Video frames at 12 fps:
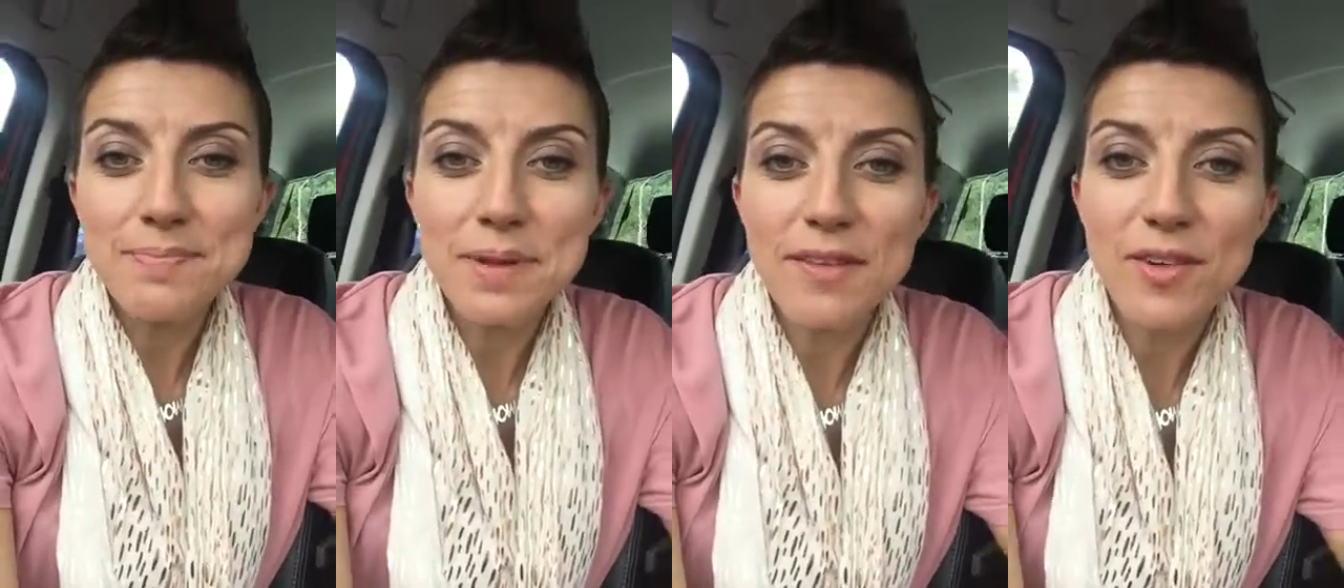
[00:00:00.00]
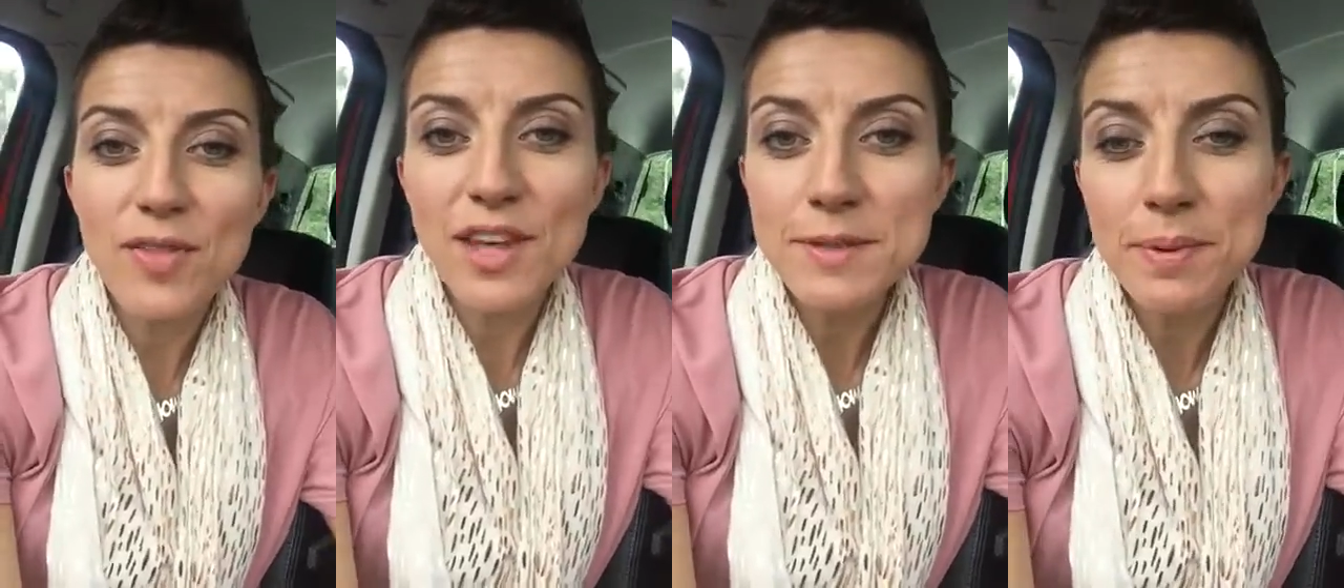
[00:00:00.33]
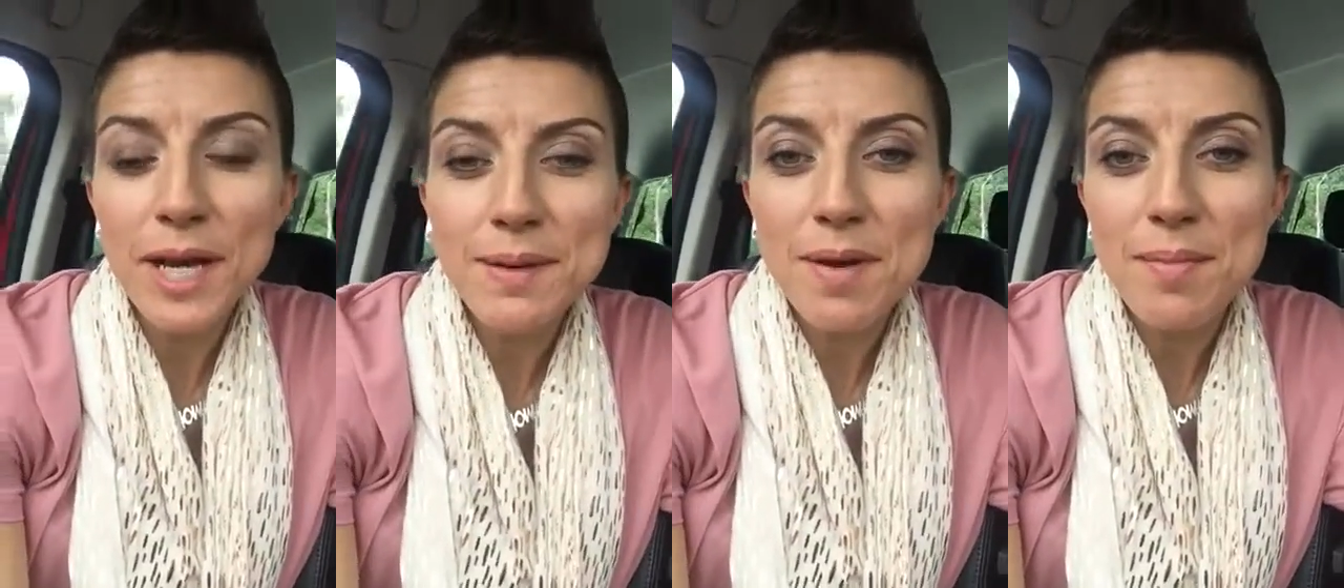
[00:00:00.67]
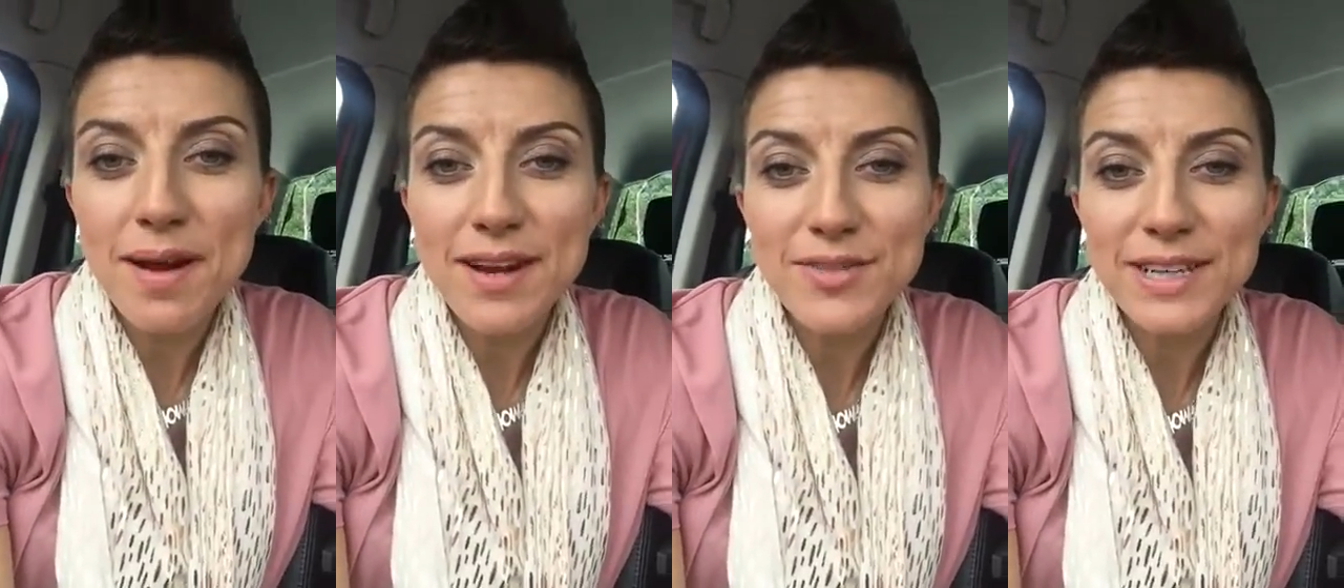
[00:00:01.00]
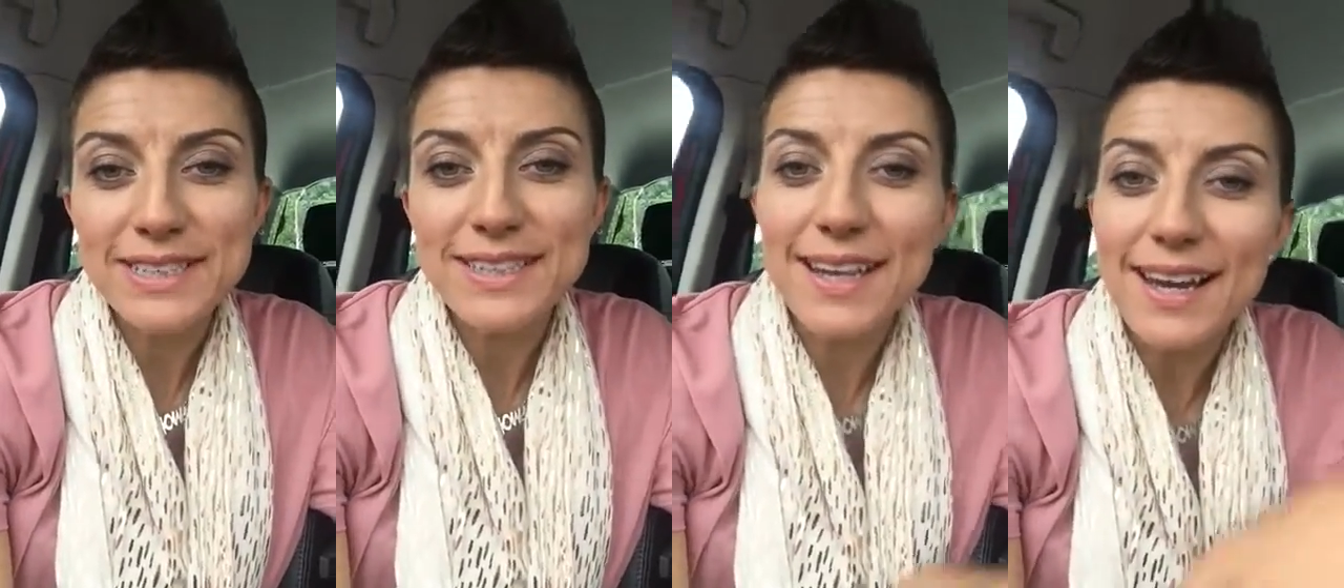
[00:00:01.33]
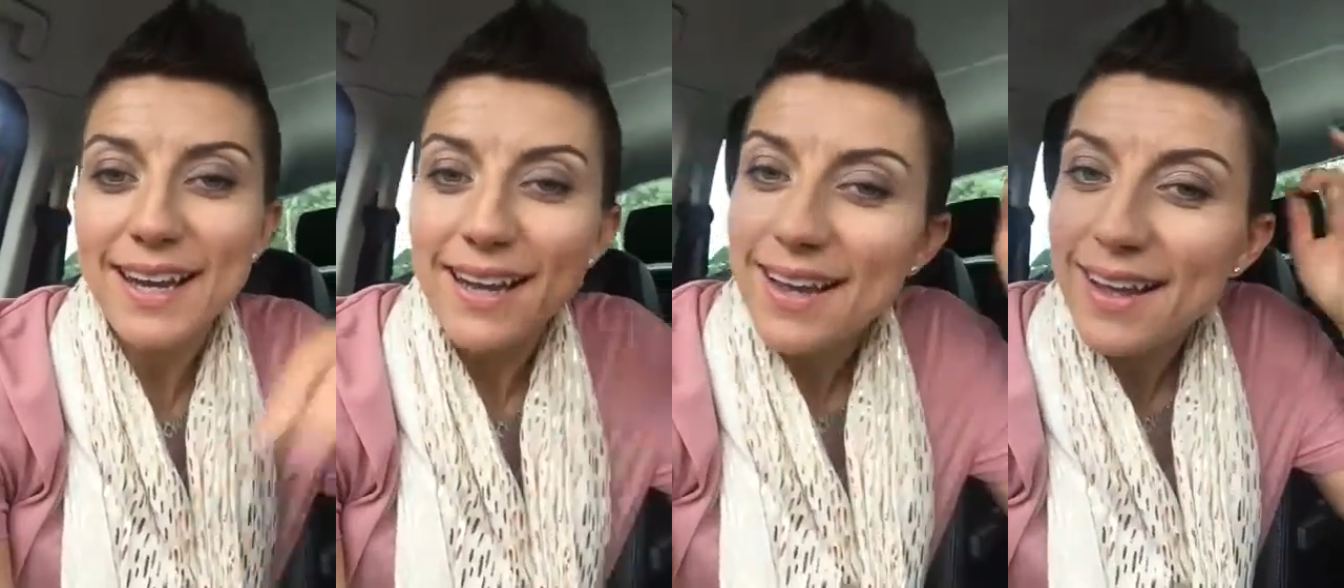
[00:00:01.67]
it's been a few things playing on my mind
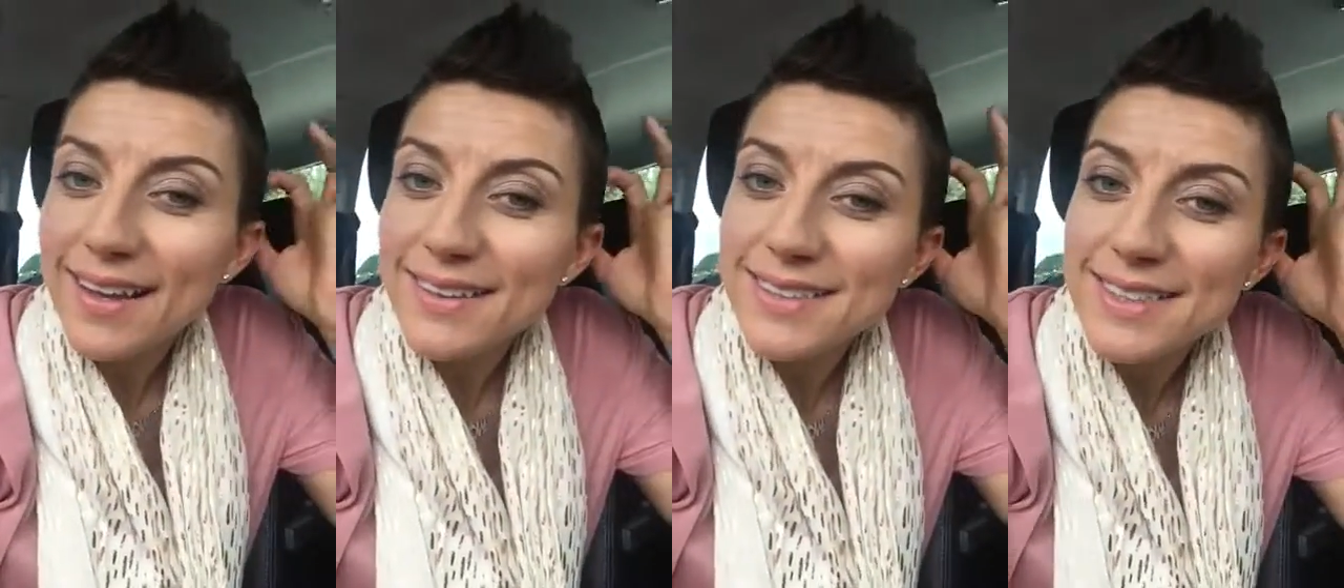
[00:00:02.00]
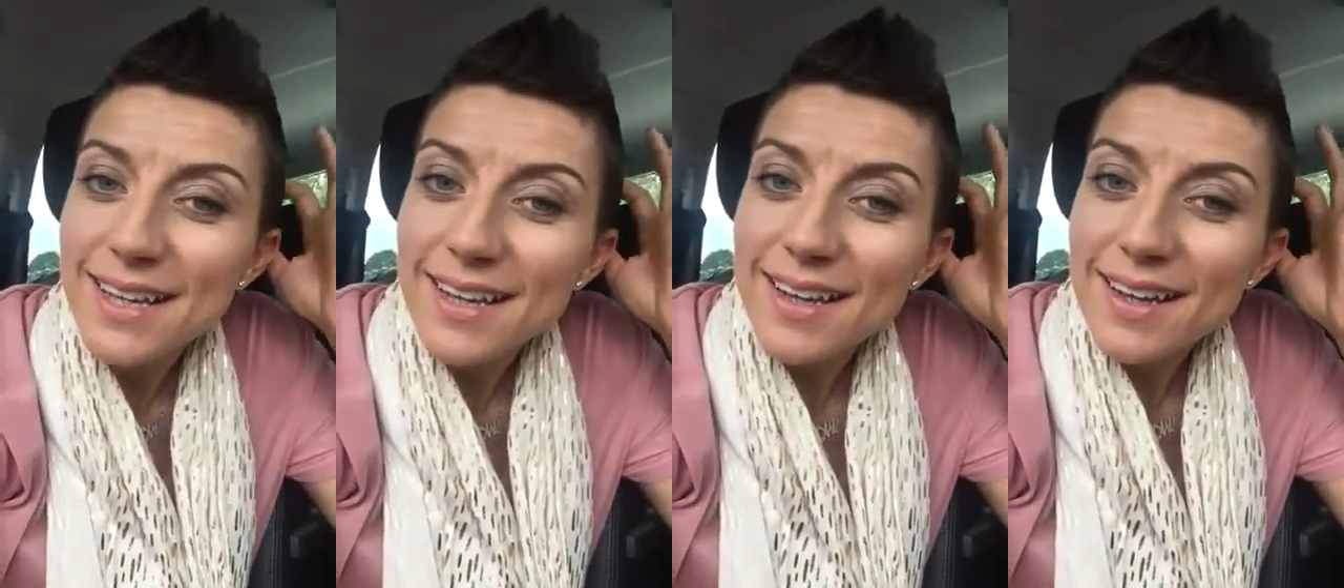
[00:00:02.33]
recently, and